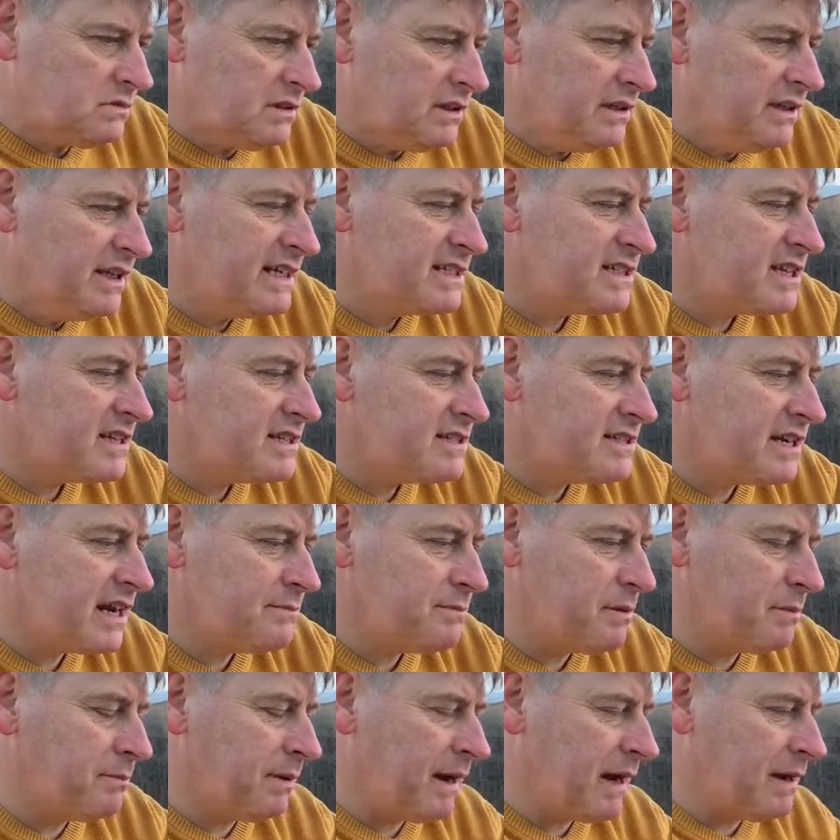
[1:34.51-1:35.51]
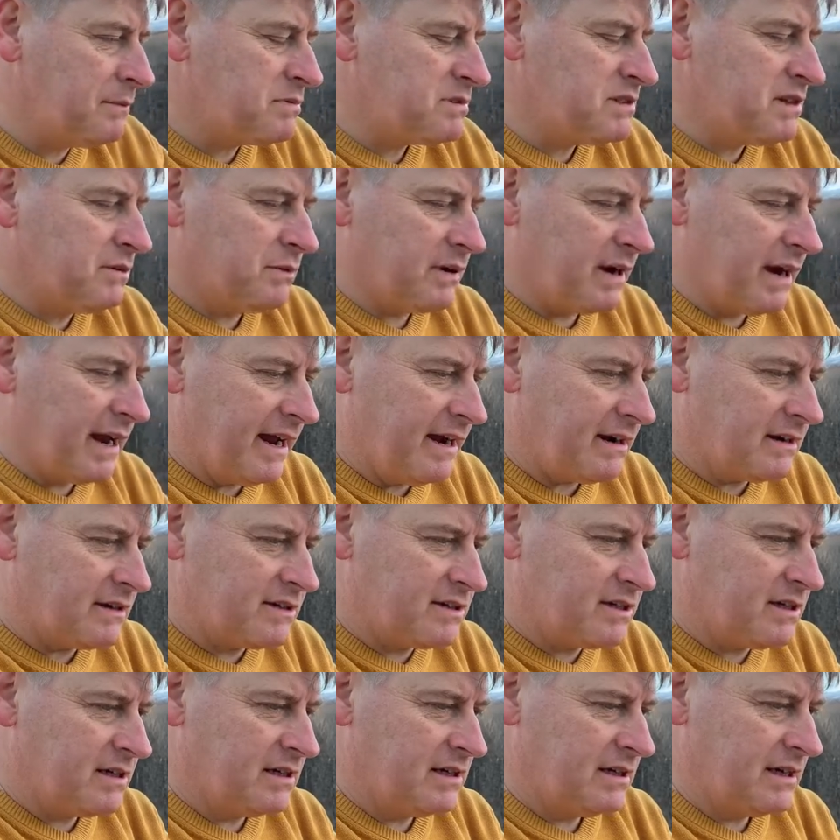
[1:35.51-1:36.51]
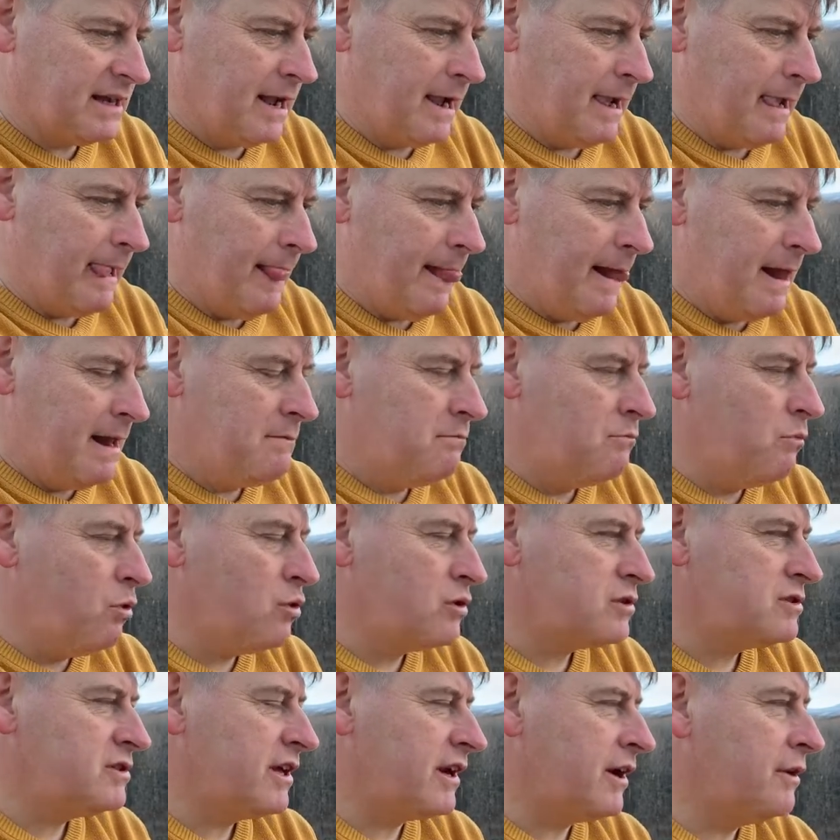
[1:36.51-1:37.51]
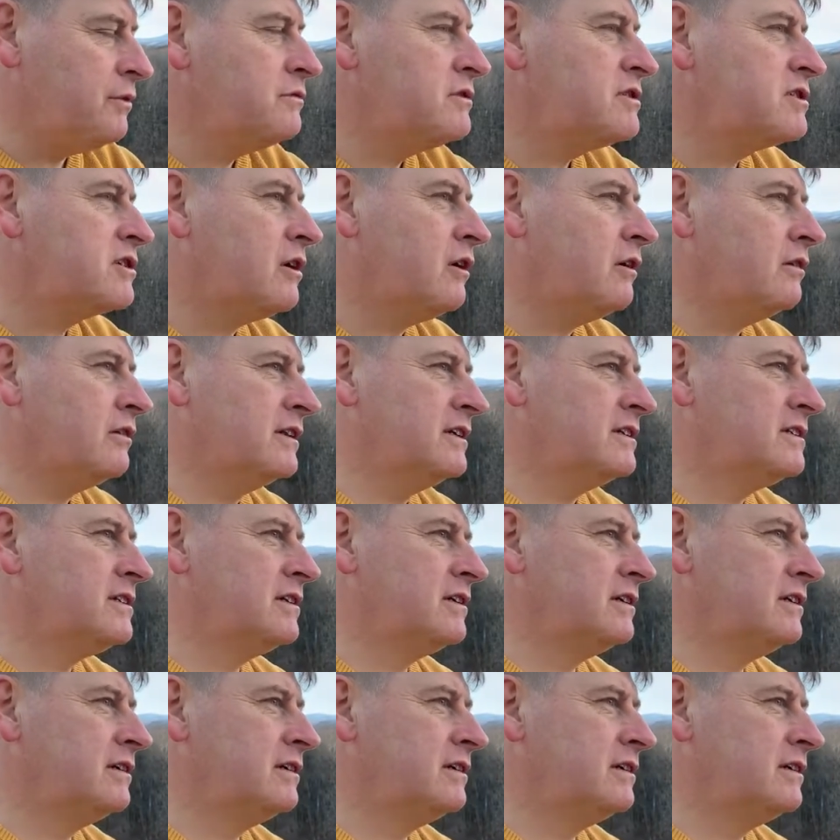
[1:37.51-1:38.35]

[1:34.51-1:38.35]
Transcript: these are the type of pipes that were heard most around Scotland,